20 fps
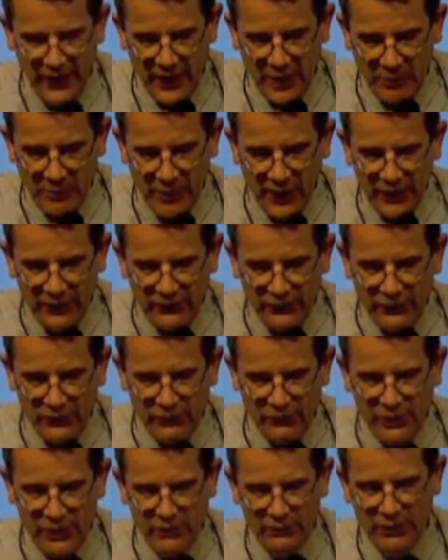He
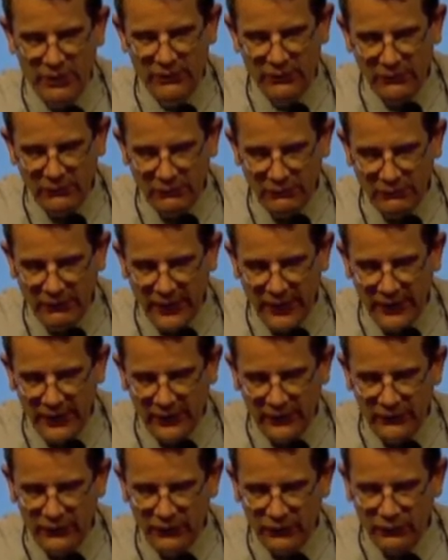particularly
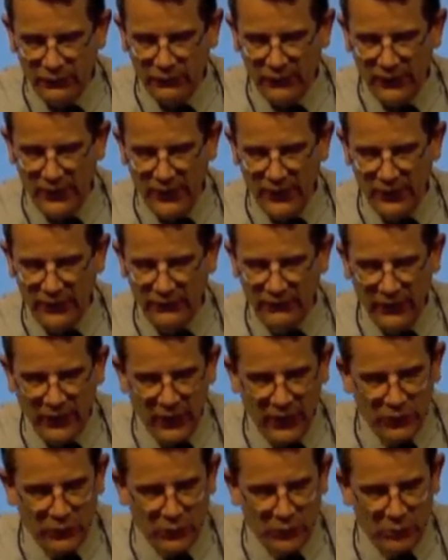felt the need
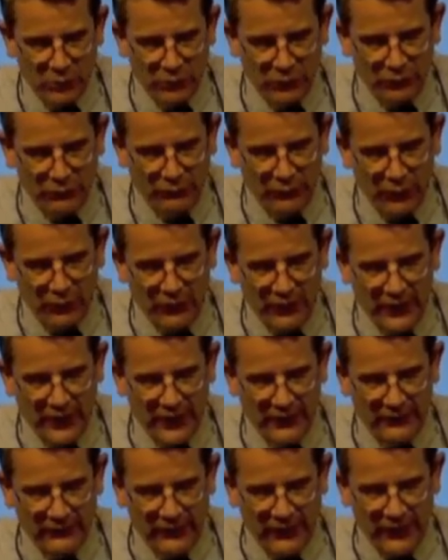to push for
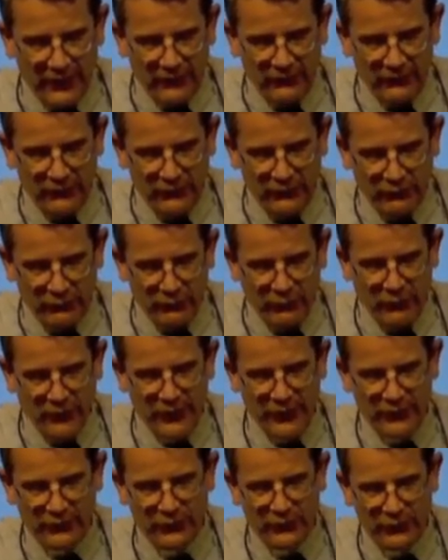catechesis for
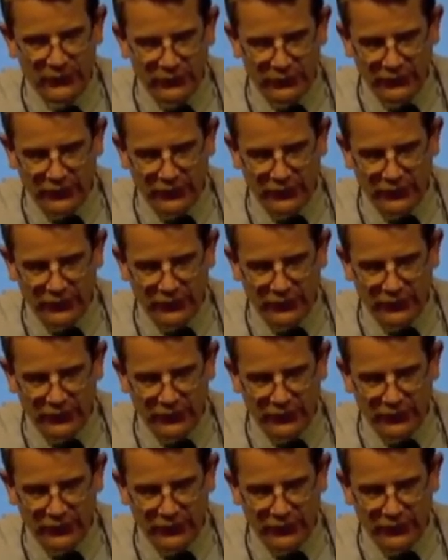little